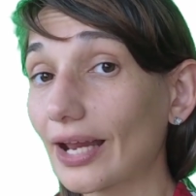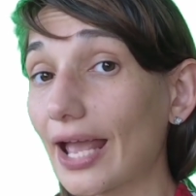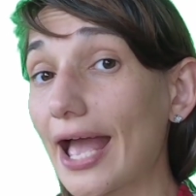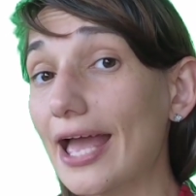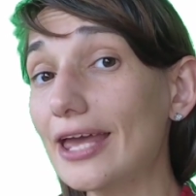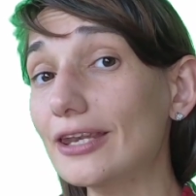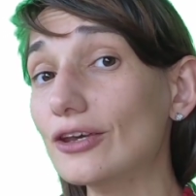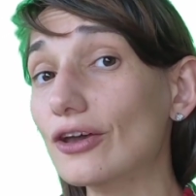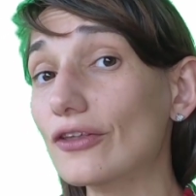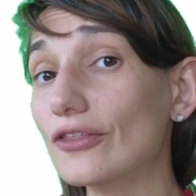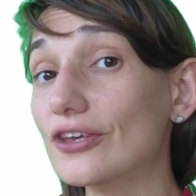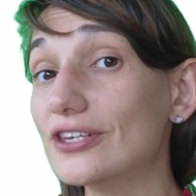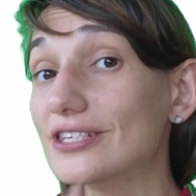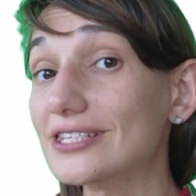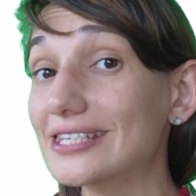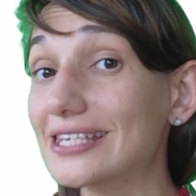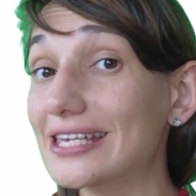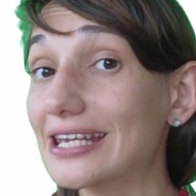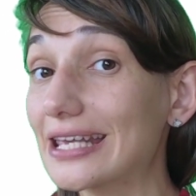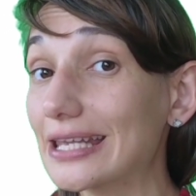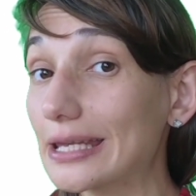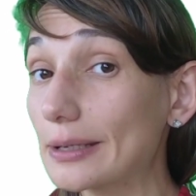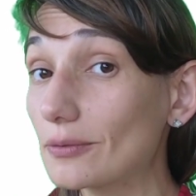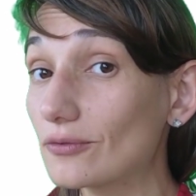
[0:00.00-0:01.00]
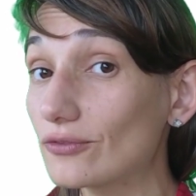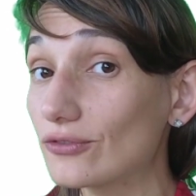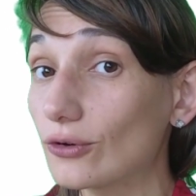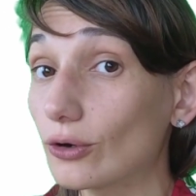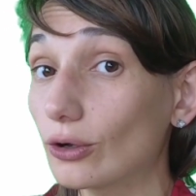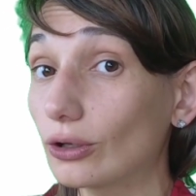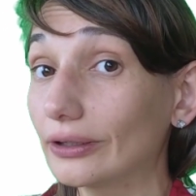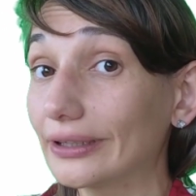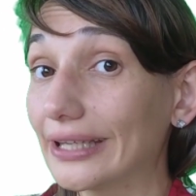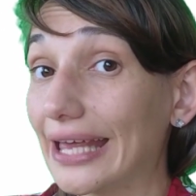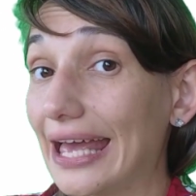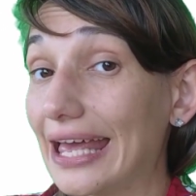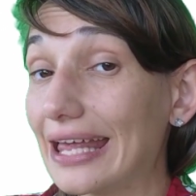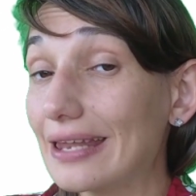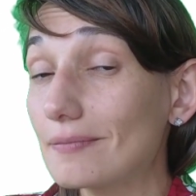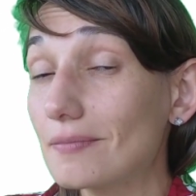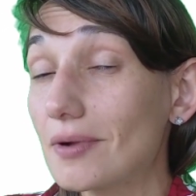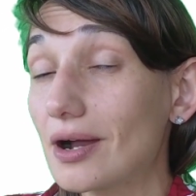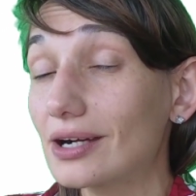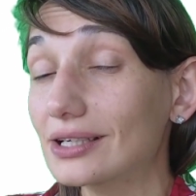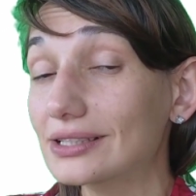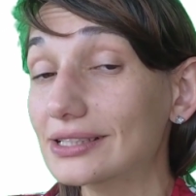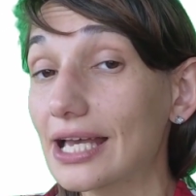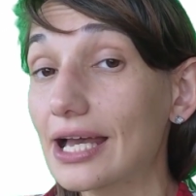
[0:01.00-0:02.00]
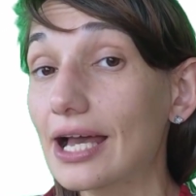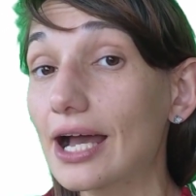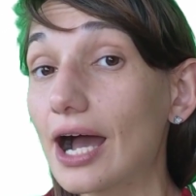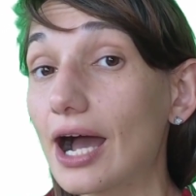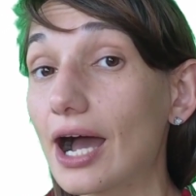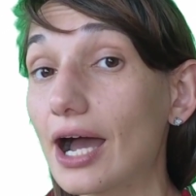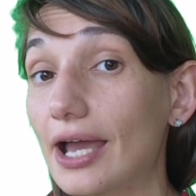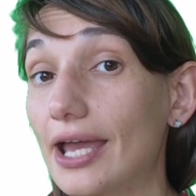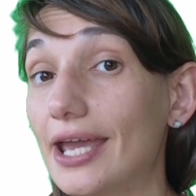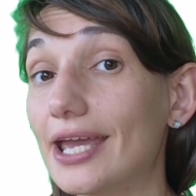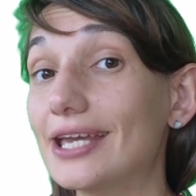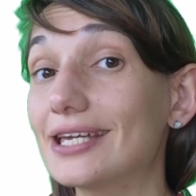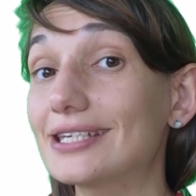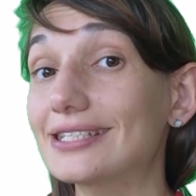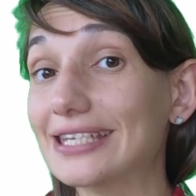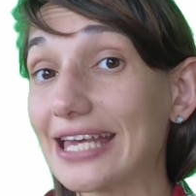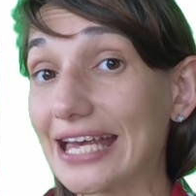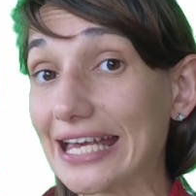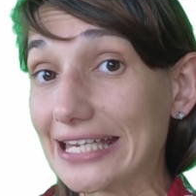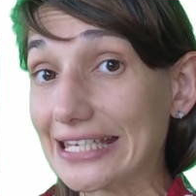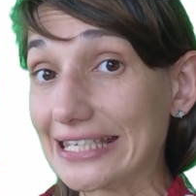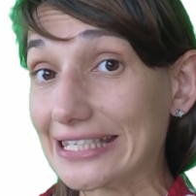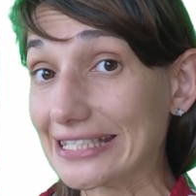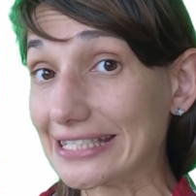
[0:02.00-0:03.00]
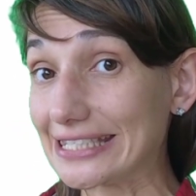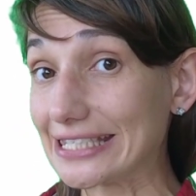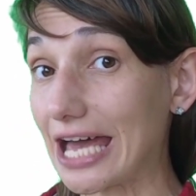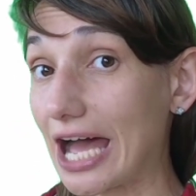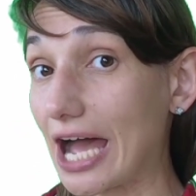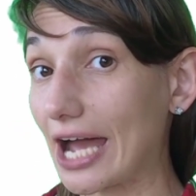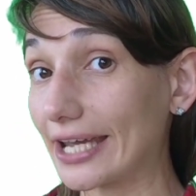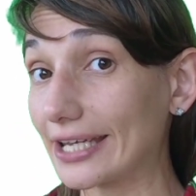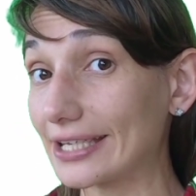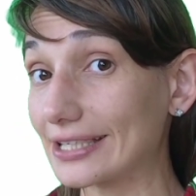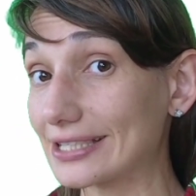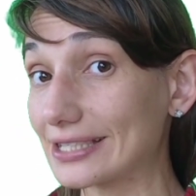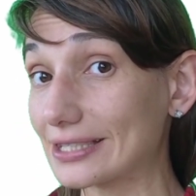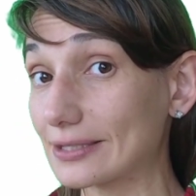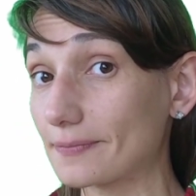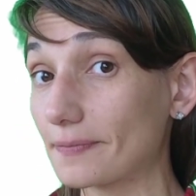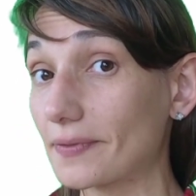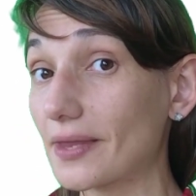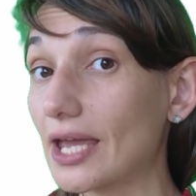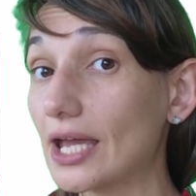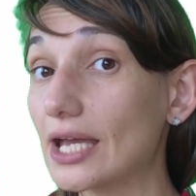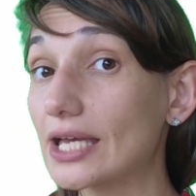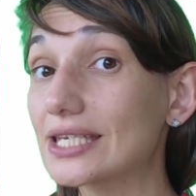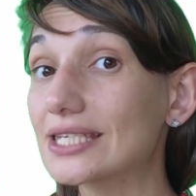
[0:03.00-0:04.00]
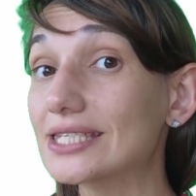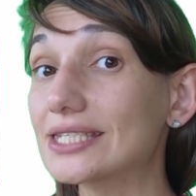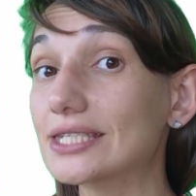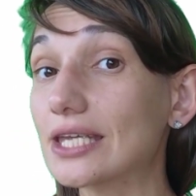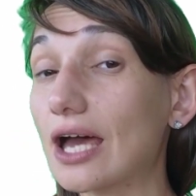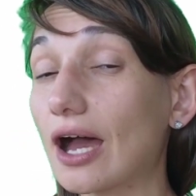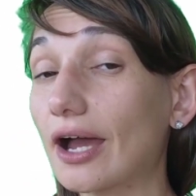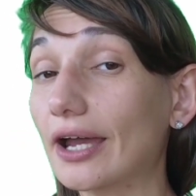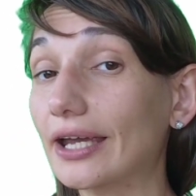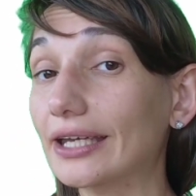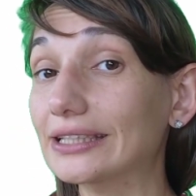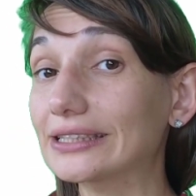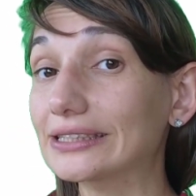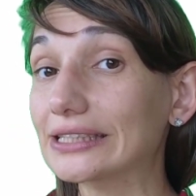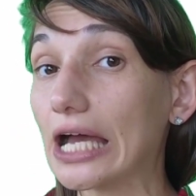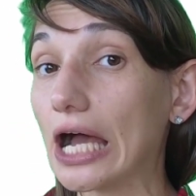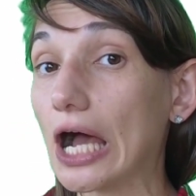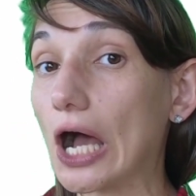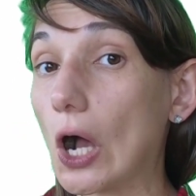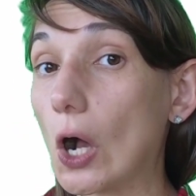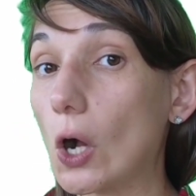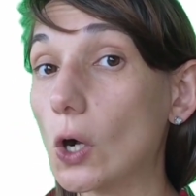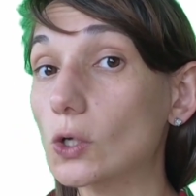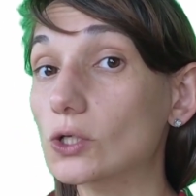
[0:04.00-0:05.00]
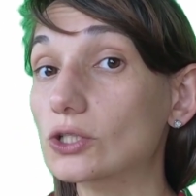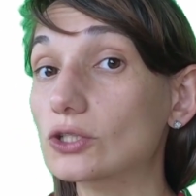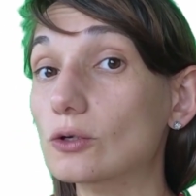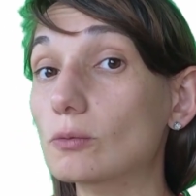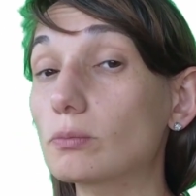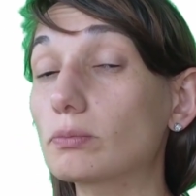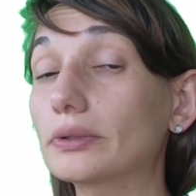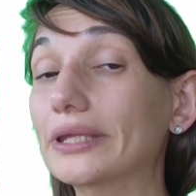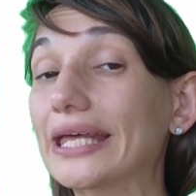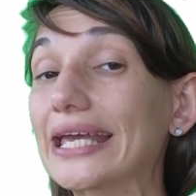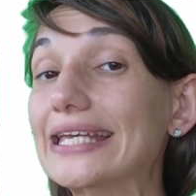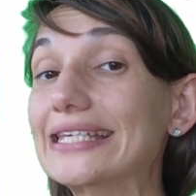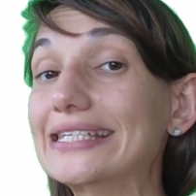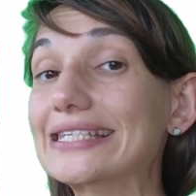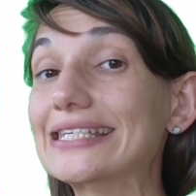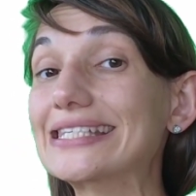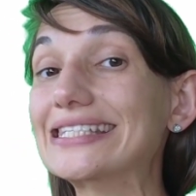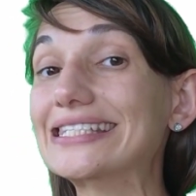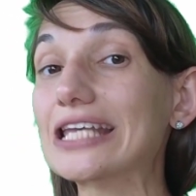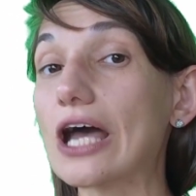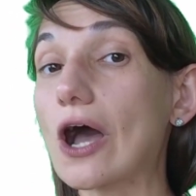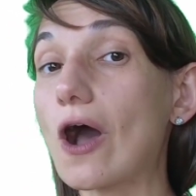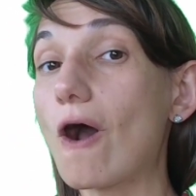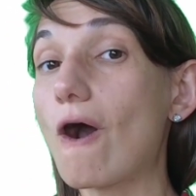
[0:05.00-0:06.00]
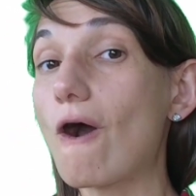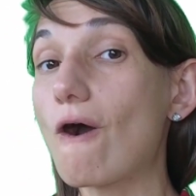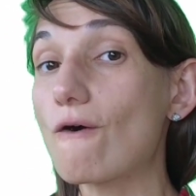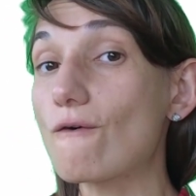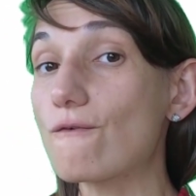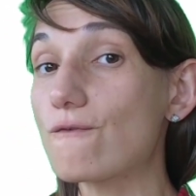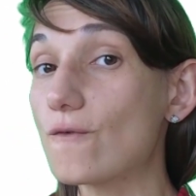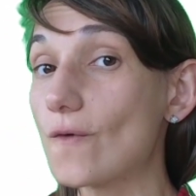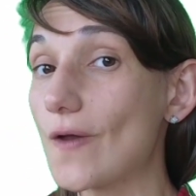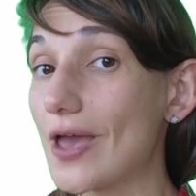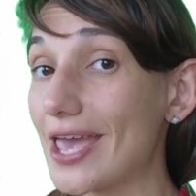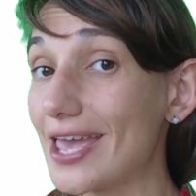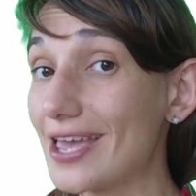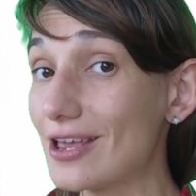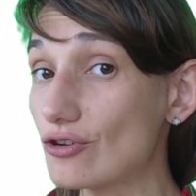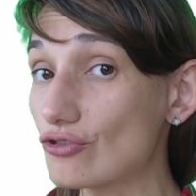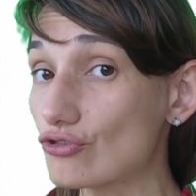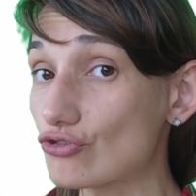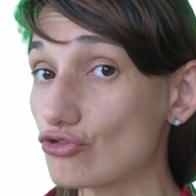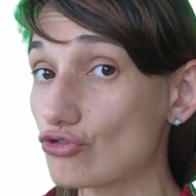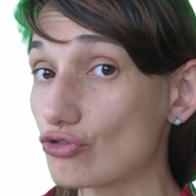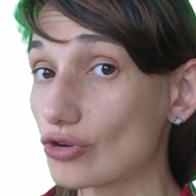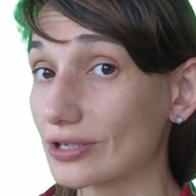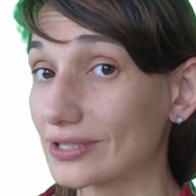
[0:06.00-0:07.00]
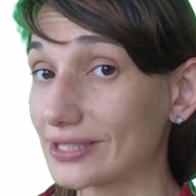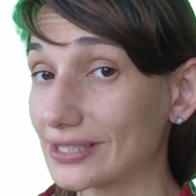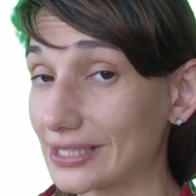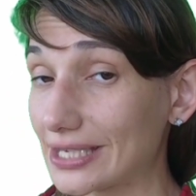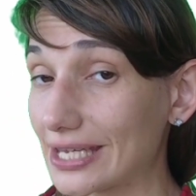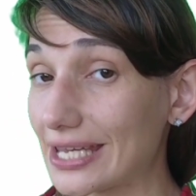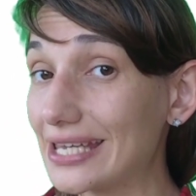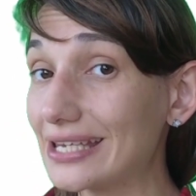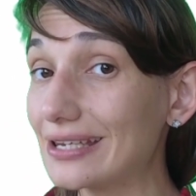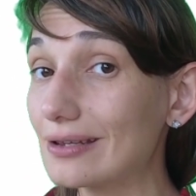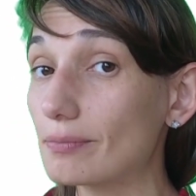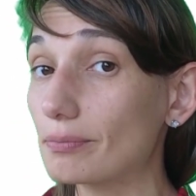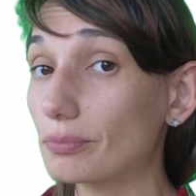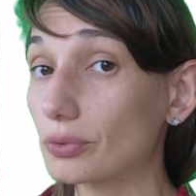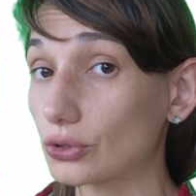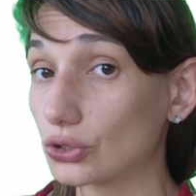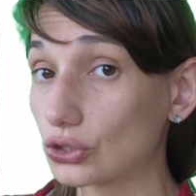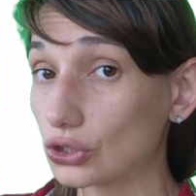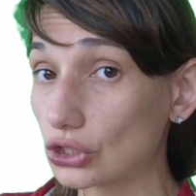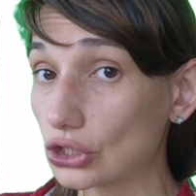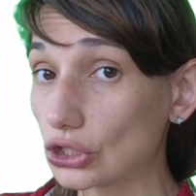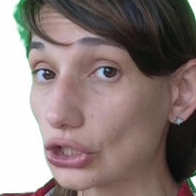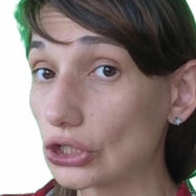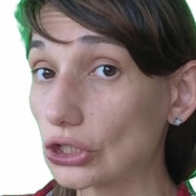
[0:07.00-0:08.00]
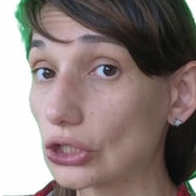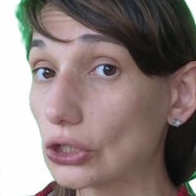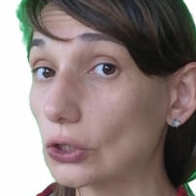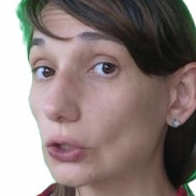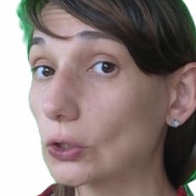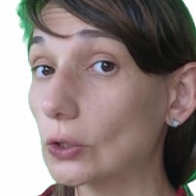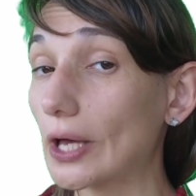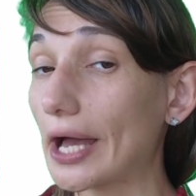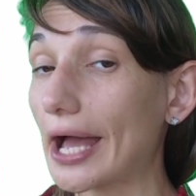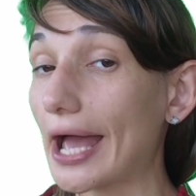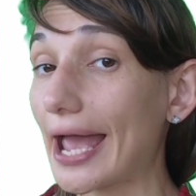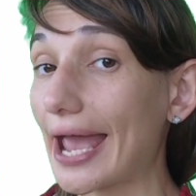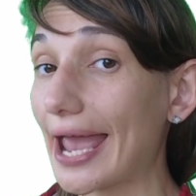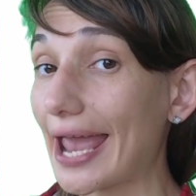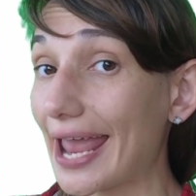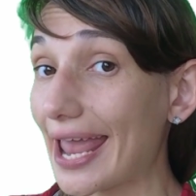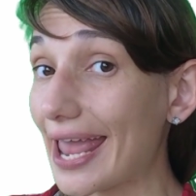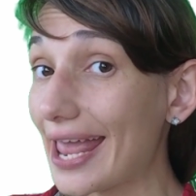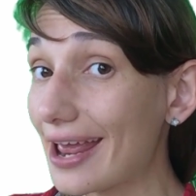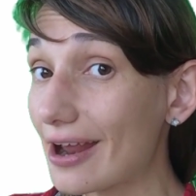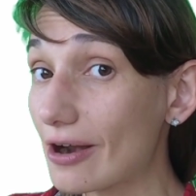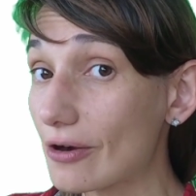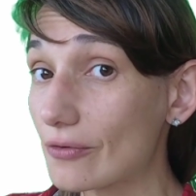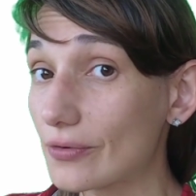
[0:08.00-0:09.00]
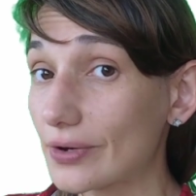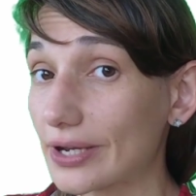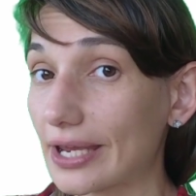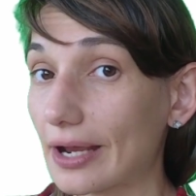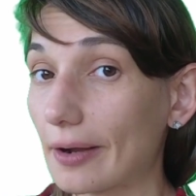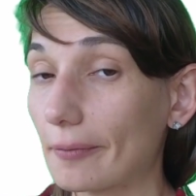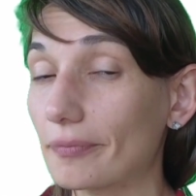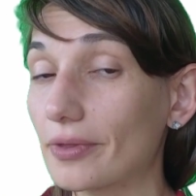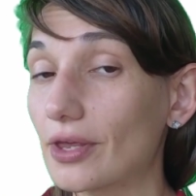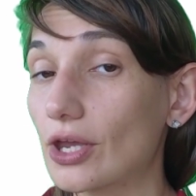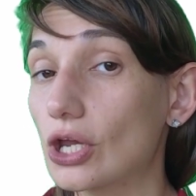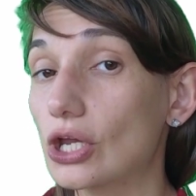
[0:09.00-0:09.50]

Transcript: Another synonym for landmarks is sites. Sites are also places of interest in a particular area.